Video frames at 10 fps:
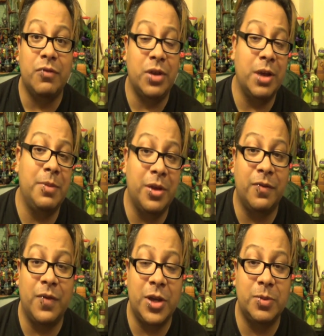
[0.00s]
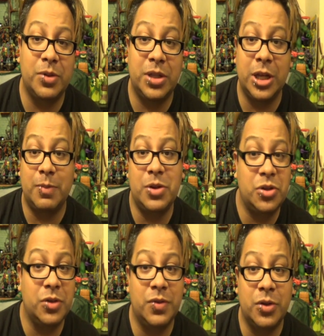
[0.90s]
If you have me on Facebook, take a
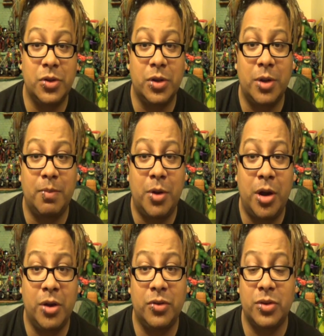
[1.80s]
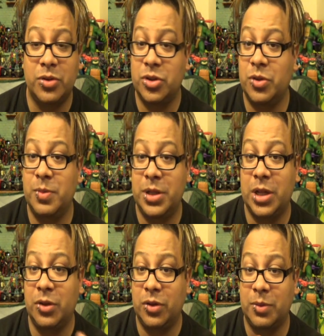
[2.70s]
picture of your box and show me
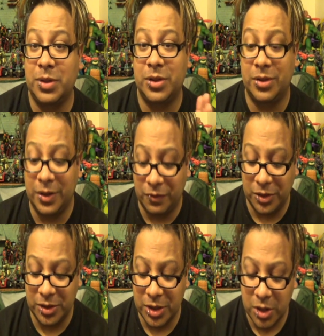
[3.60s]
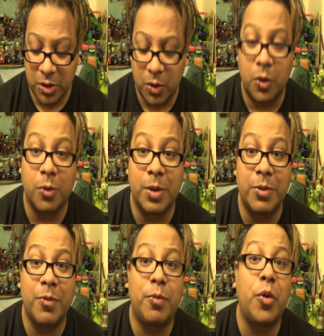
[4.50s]
that it's something different, or
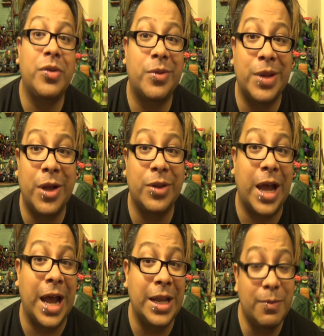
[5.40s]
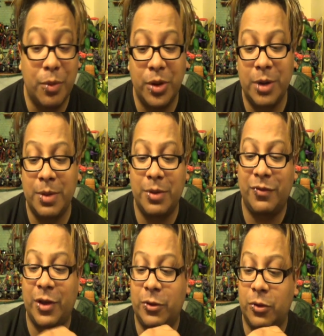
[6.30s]
maybe point something out that I didn't point out. Maybe
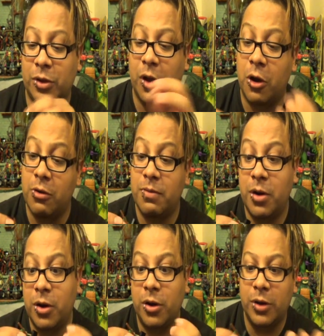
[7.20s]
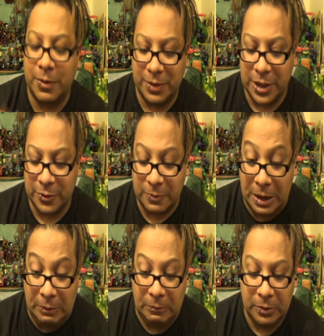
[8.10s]
if I took the arm apart. I mean, I
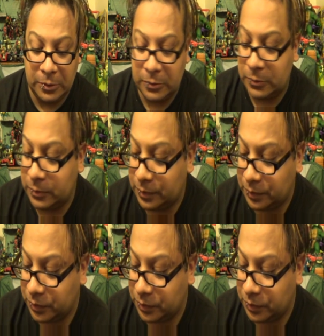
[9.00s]
don't know.